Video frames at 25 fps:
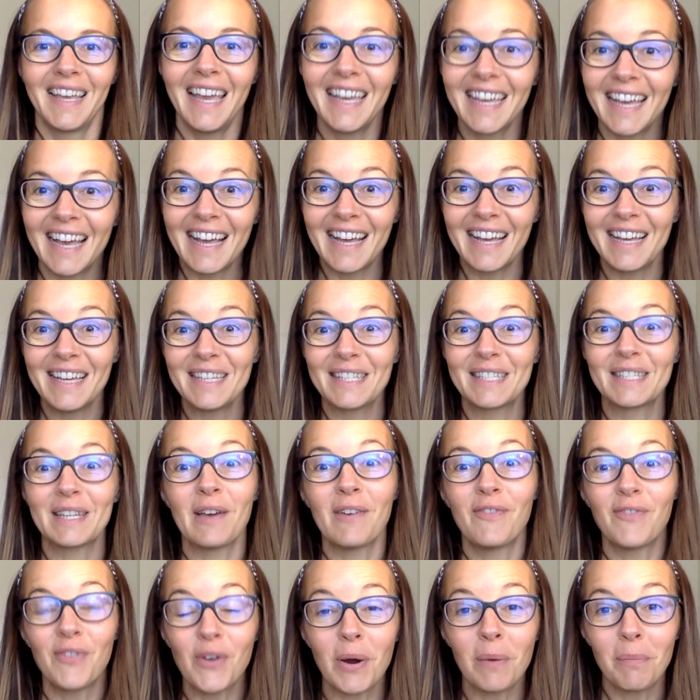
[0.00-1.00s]
guys,
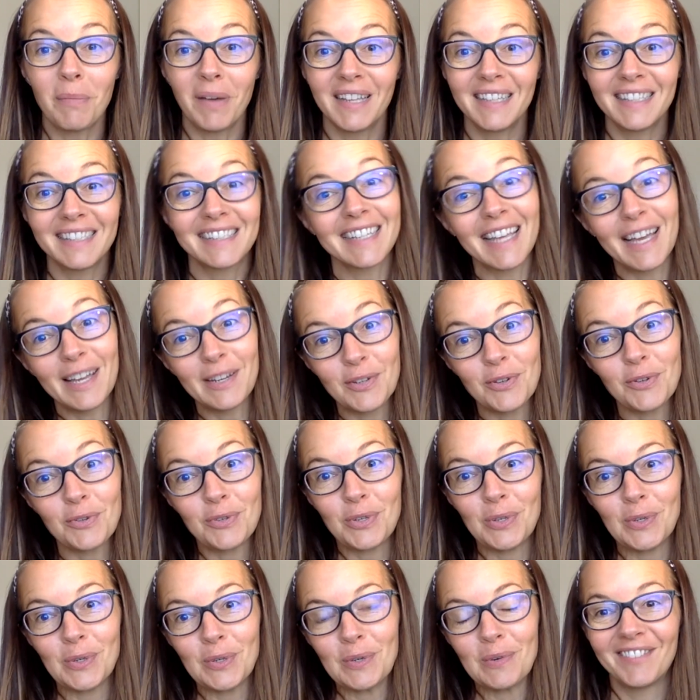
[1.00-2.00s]
4 months on
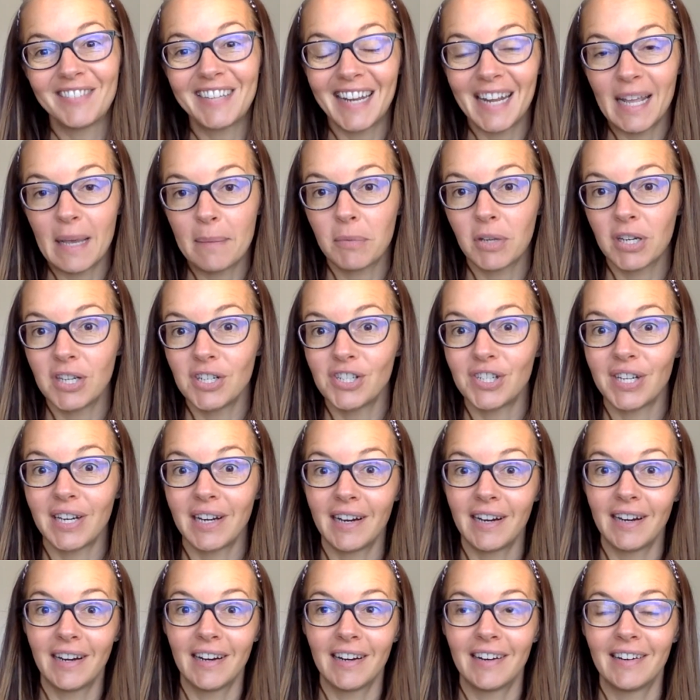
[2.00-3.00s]
YouTube. Today I'm going to
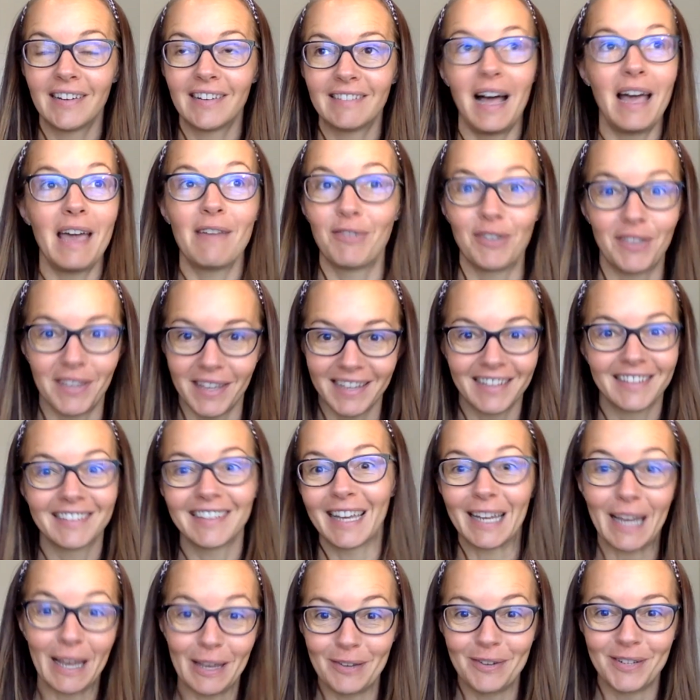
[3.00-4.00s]
share everything
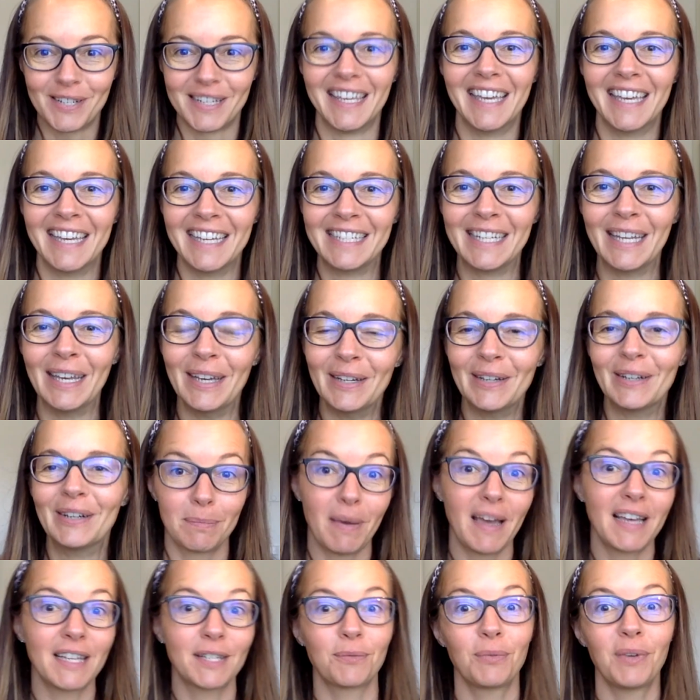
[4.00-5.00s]
like I usually do.
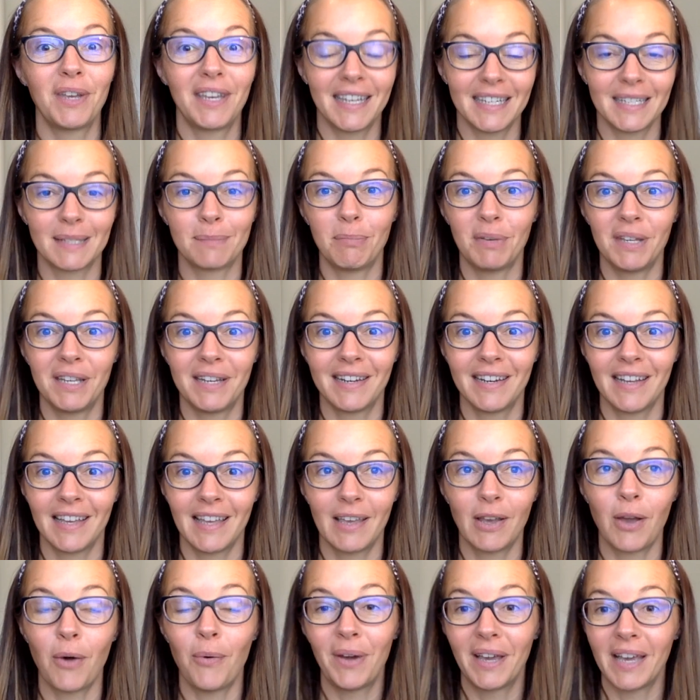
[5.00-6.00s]
Past week has been
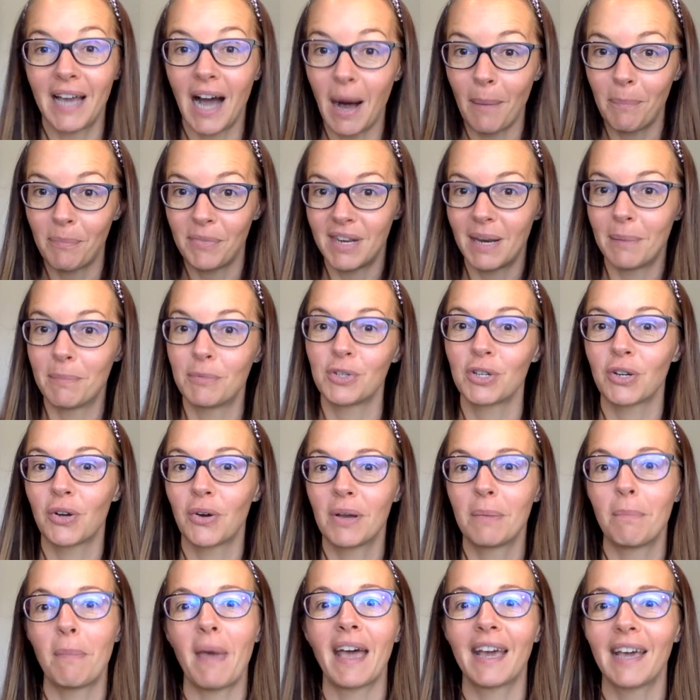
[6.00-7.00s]
going up. The numbers are
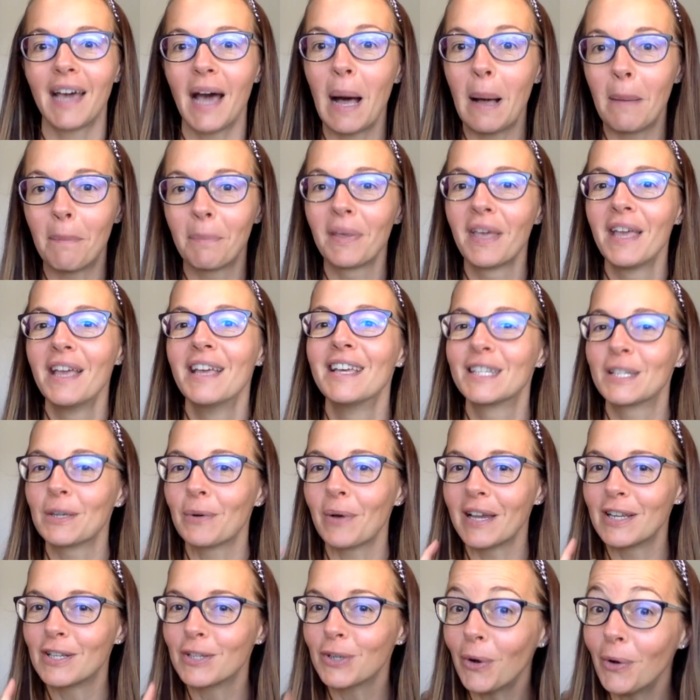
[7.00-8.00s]
going back up. So
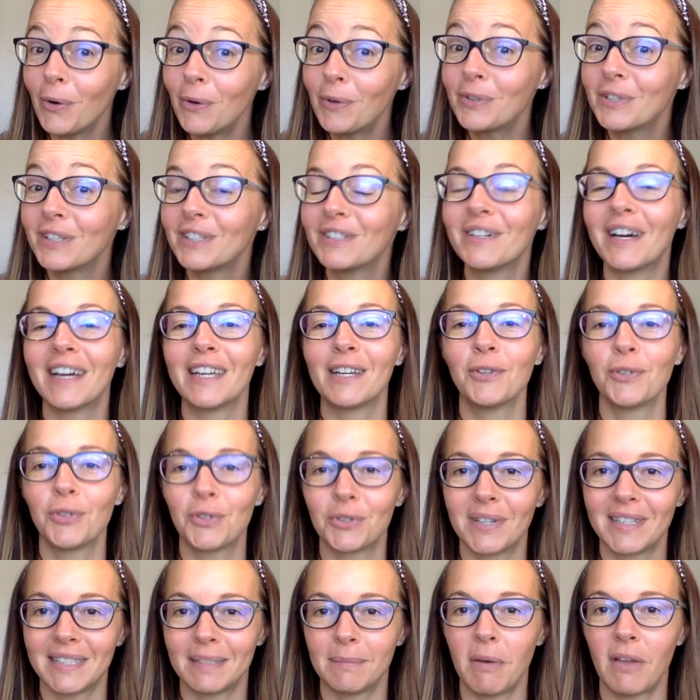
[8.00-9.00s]
I told you I don't
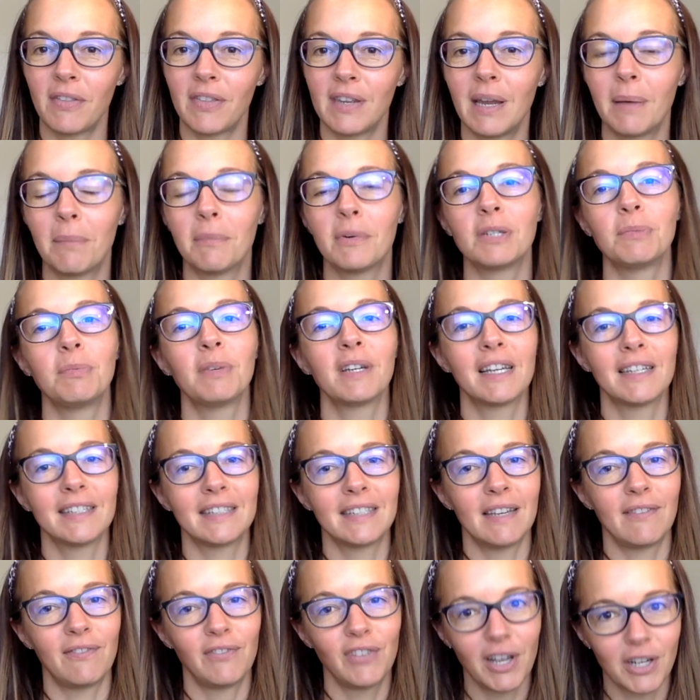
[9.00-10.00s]
stress about the numbers because
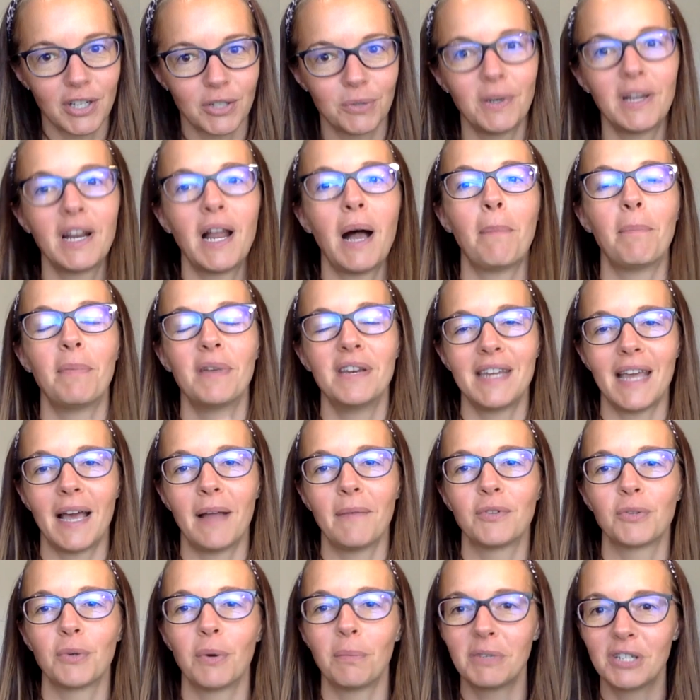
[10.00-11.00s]
they fluctuate up and
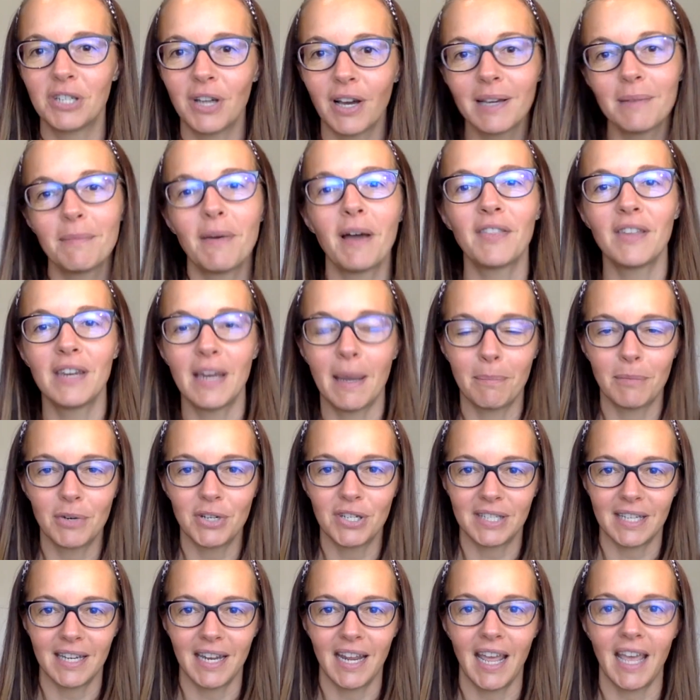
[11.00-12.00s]
down. So I'll be talking about the
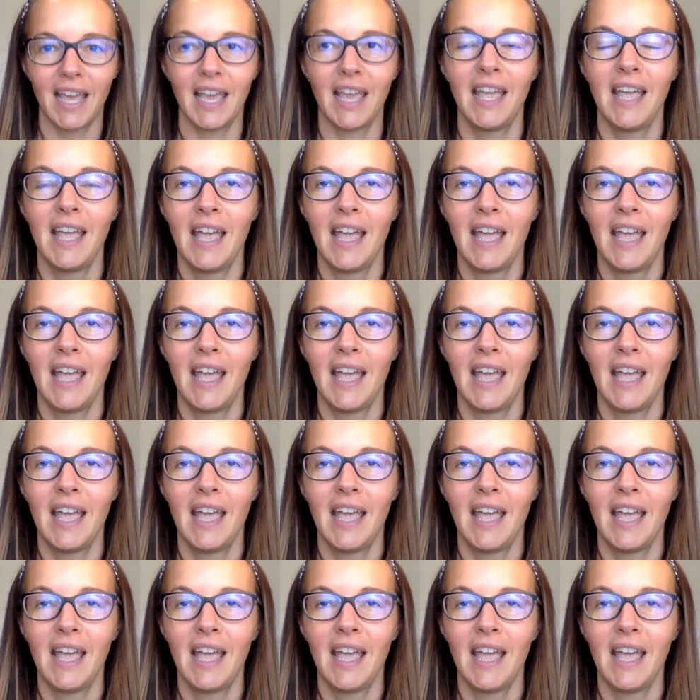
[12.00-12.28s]
numbers today,